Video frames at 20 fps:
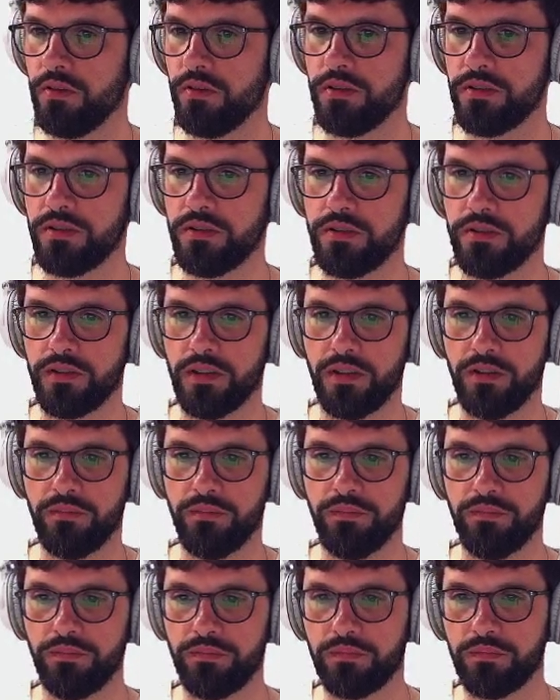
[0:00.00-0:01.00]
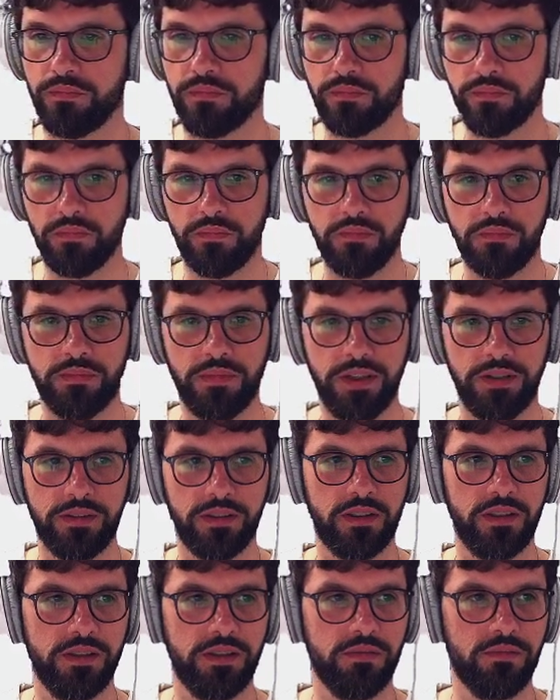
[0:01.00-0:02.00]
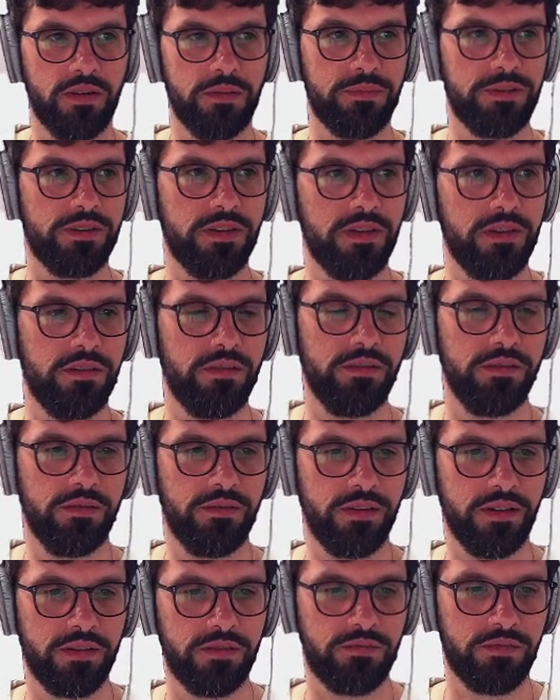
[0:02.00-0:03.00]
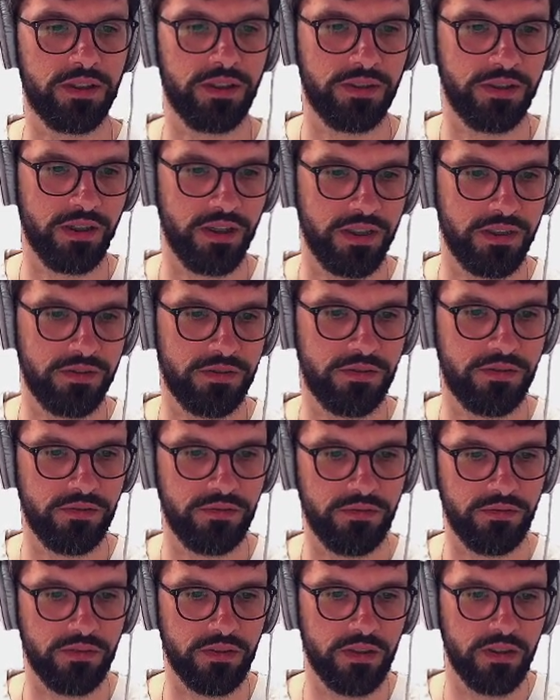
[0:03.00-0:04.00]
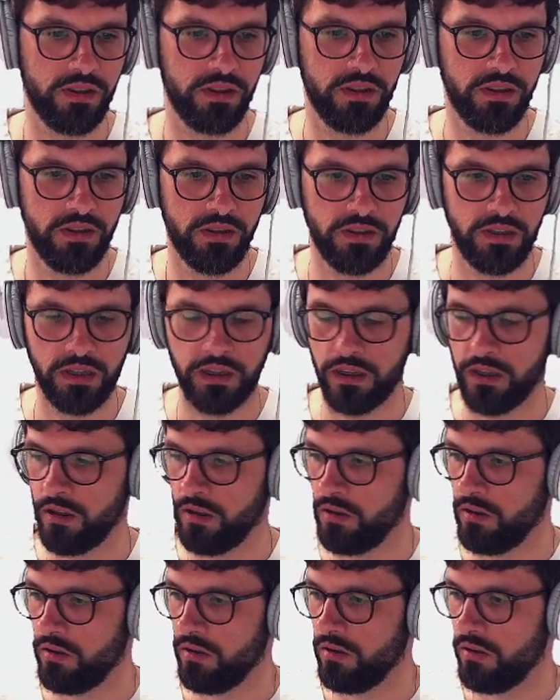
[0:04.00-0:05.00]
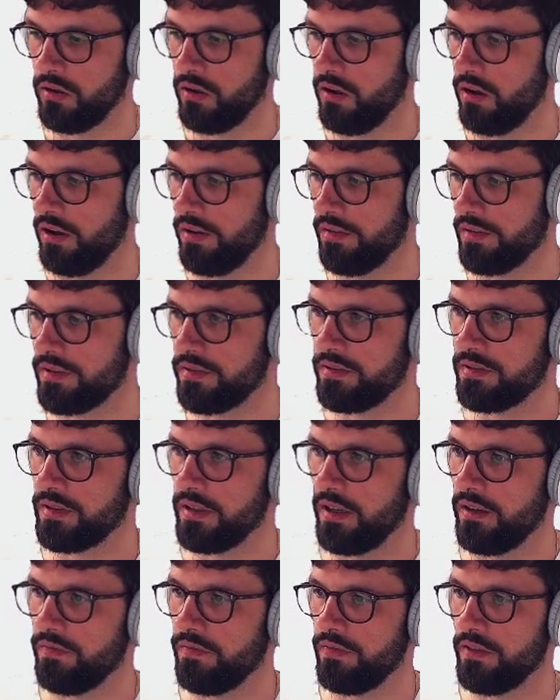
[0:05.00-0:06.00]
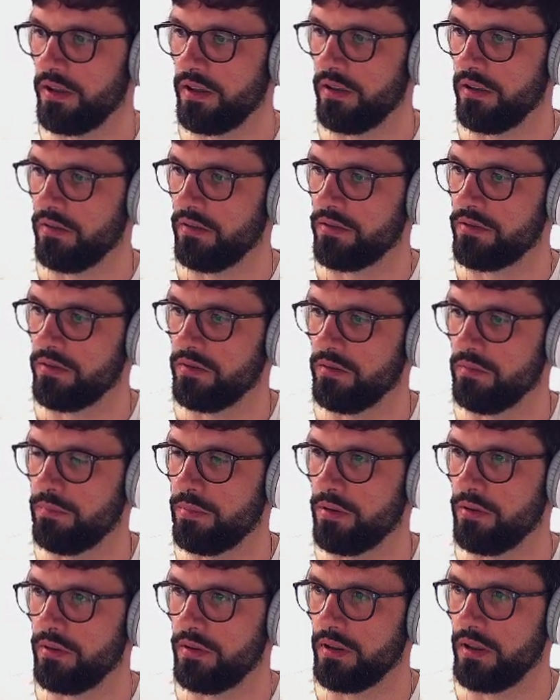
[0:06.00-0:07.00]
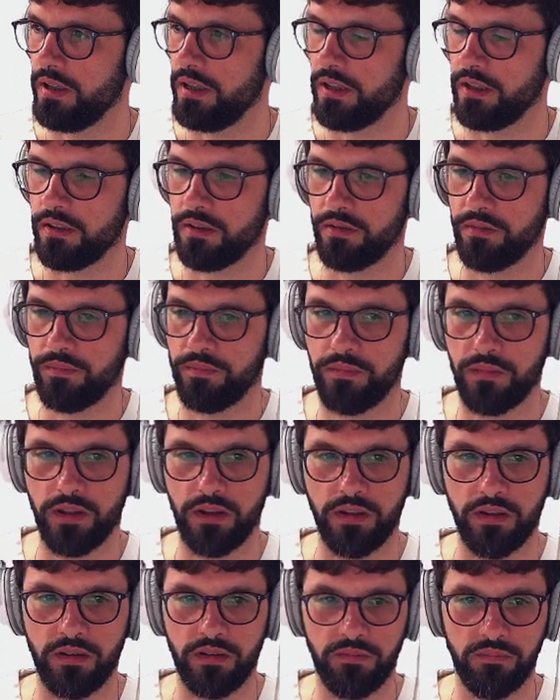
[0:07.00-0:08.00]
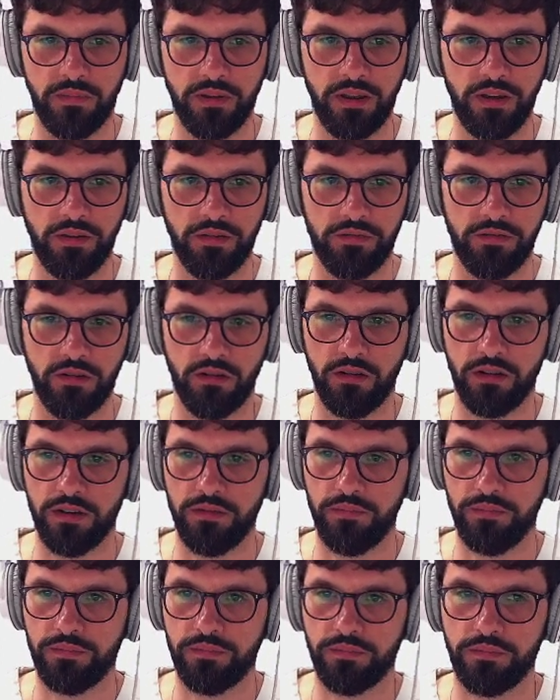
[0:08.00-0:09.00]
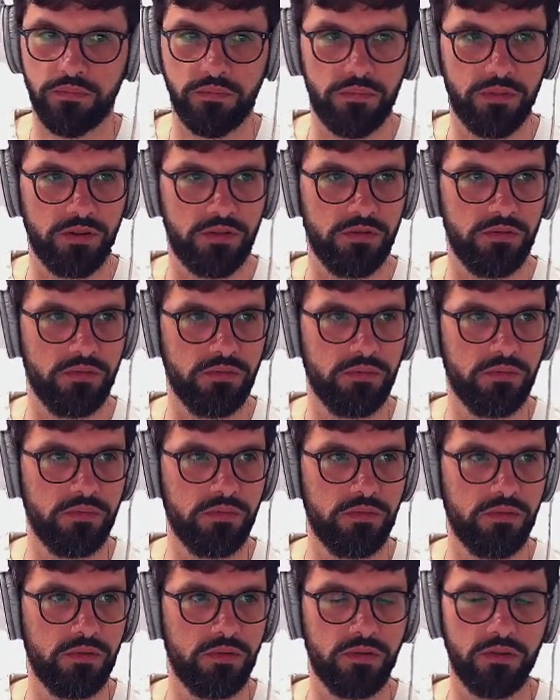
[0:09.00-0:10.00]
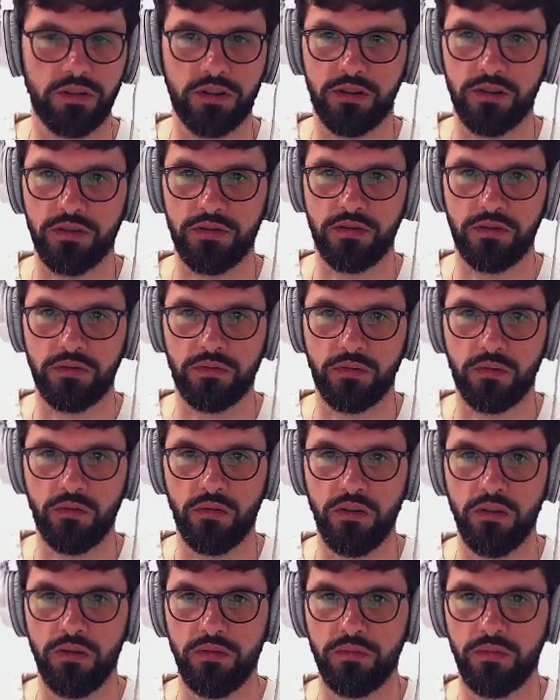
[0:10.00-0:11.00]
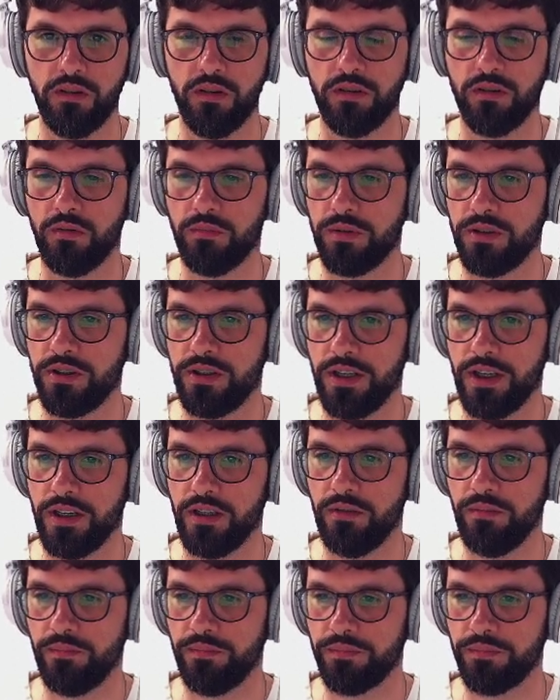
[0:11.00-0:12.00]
this is basically a website that's really nice to learn that stuff. And I also put the link in the folder, but you can just Google learn OpenGL.